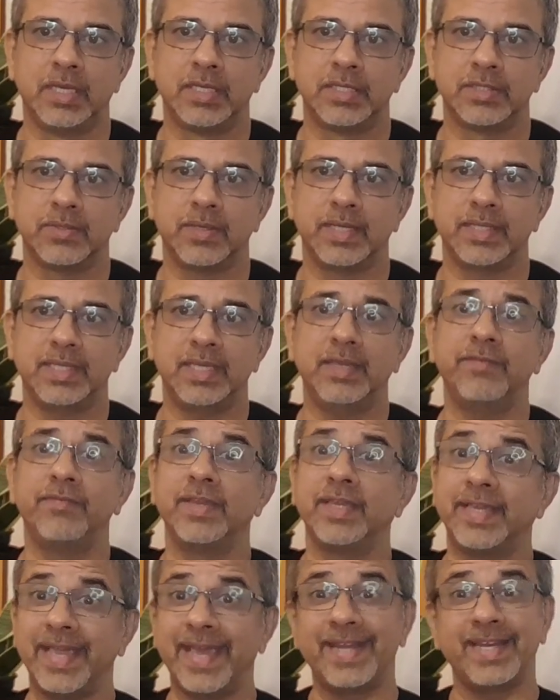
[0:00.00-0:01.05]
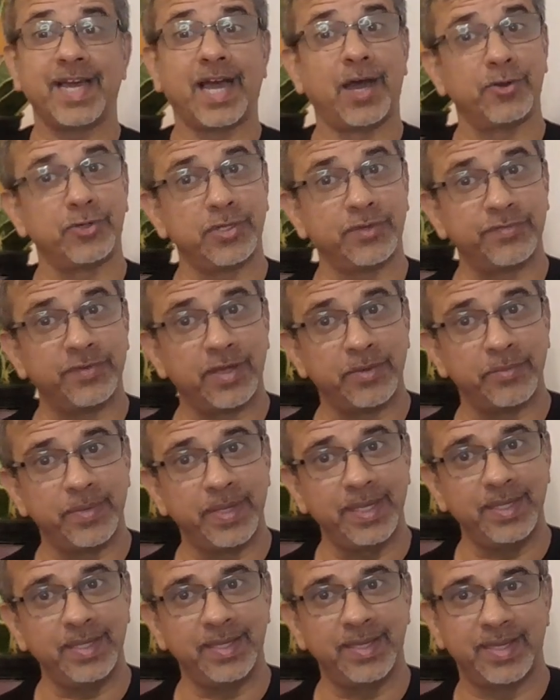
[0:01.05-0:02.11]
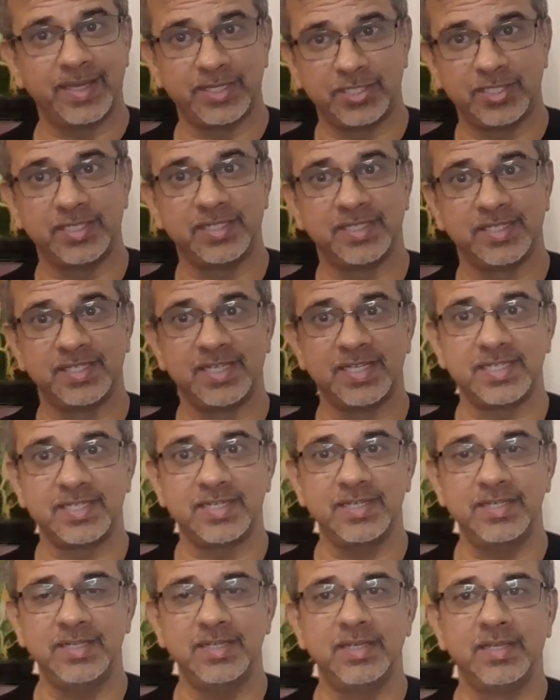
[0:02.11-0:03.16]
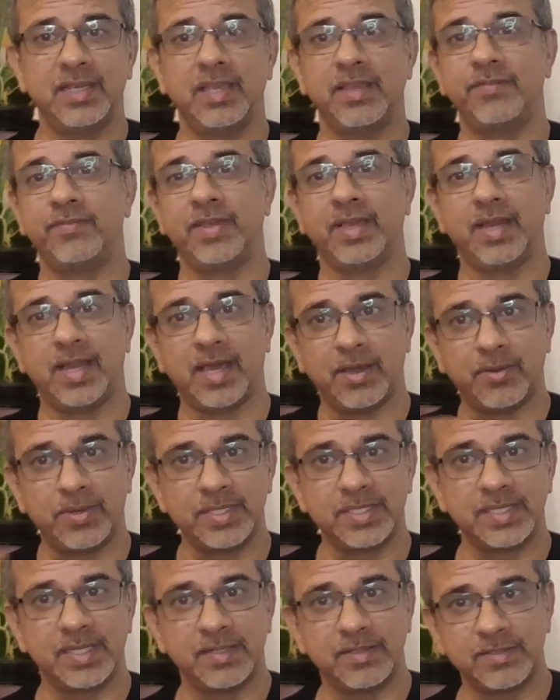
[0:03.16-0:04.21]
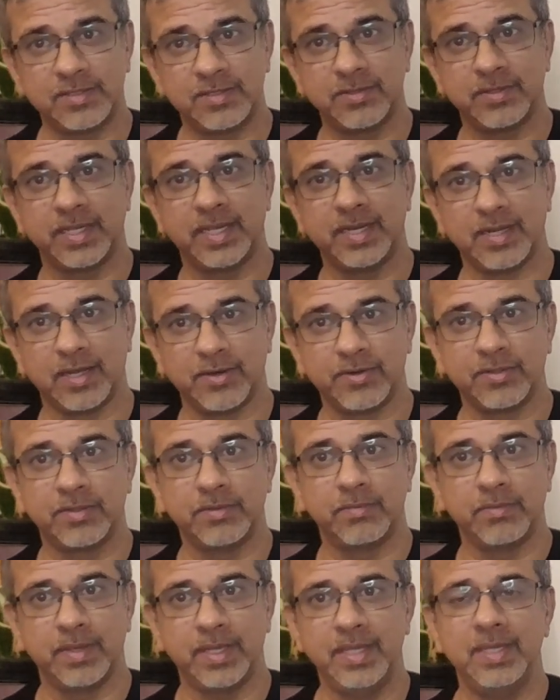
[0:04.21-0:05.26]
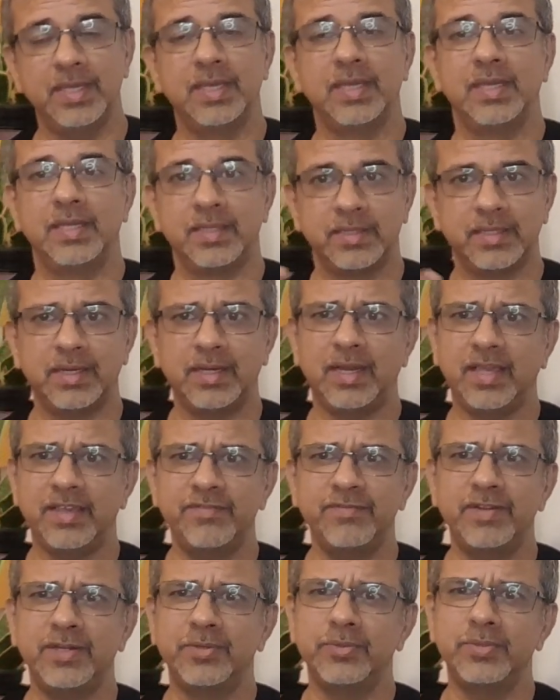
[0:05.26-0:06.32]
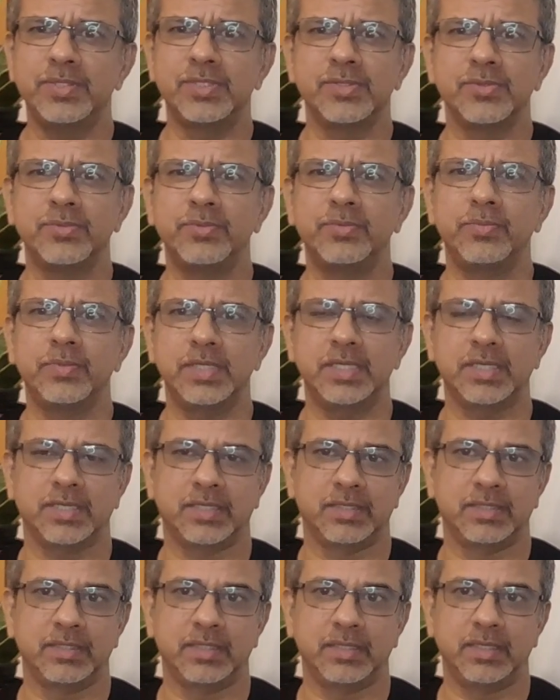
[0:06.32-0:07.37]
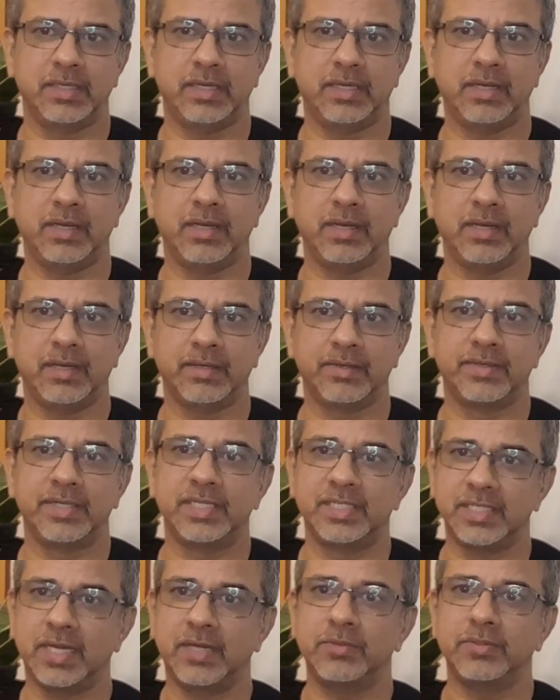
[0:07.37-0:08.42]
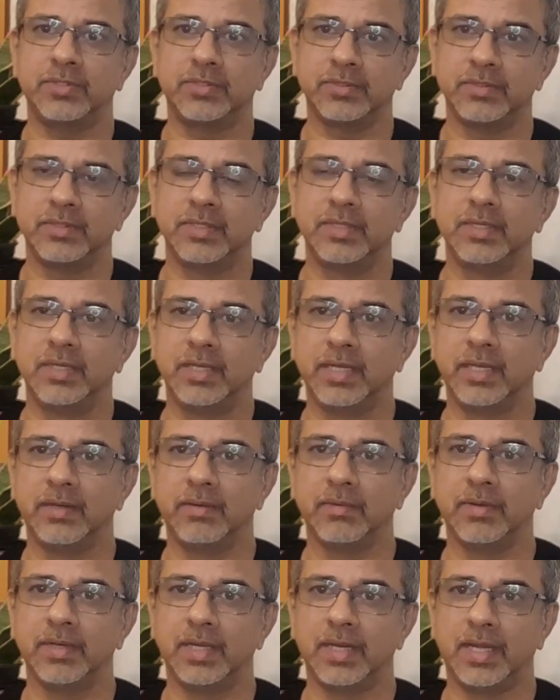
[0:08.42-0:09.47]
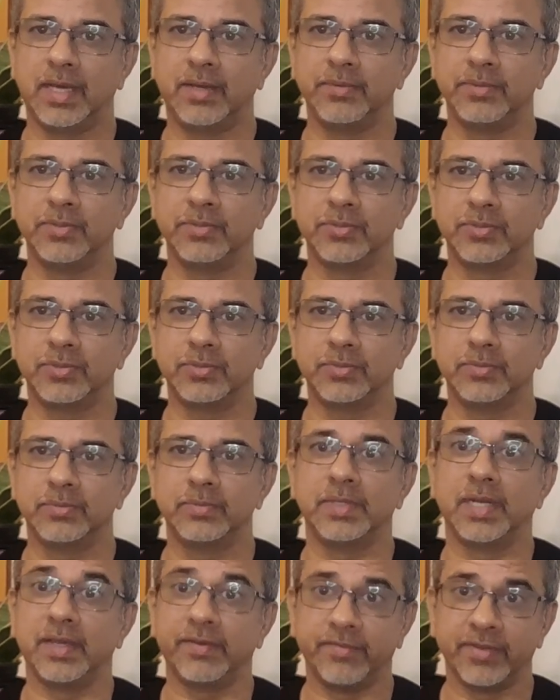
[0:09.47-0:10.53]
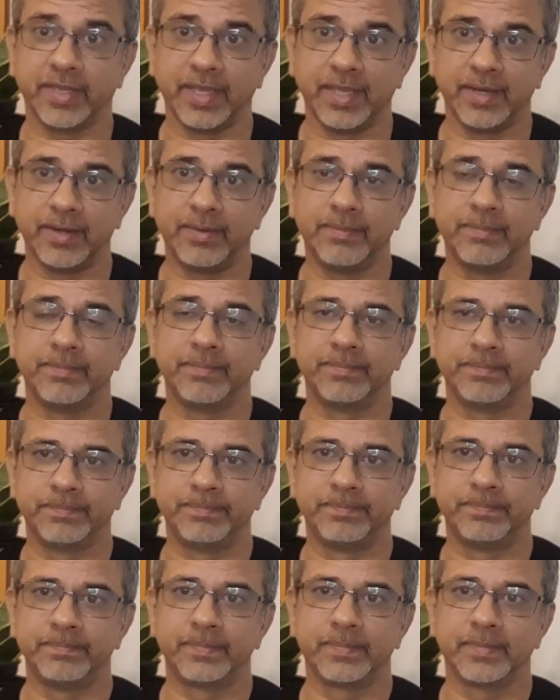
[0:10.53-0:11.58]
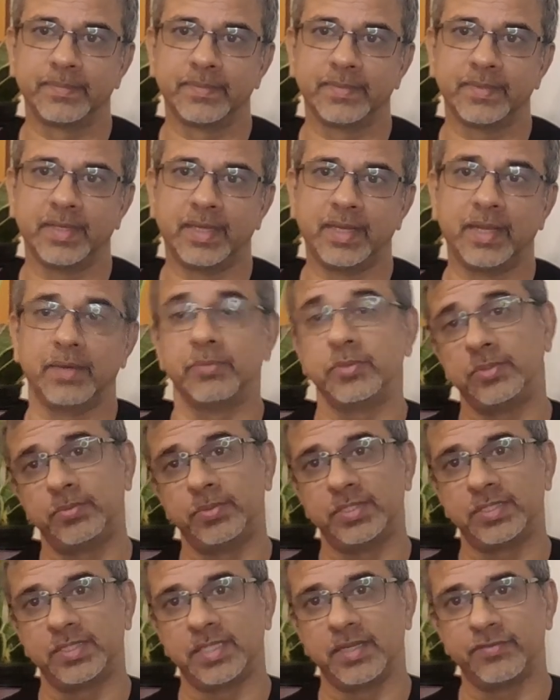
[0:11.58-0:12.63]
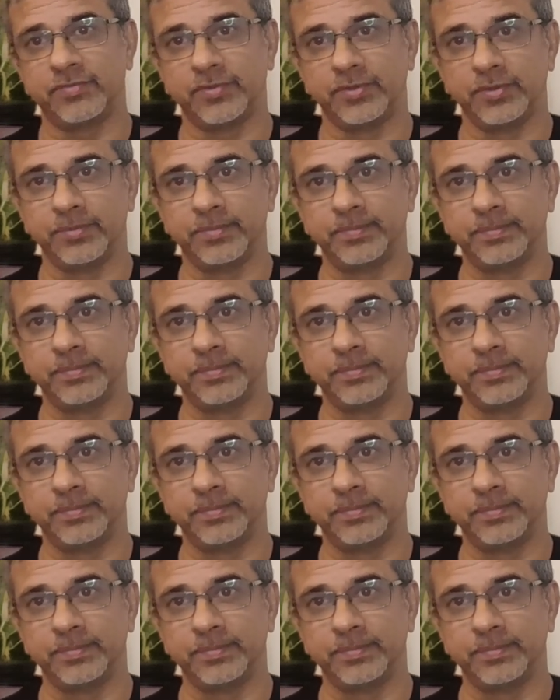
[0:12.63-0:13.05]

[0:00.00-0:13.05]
So I think if we get out of our way, as she suggested, if we allow ourselves to get out of the way, then life will do its own work. It will reach out. It will allow you to love again. And I would wish that for you.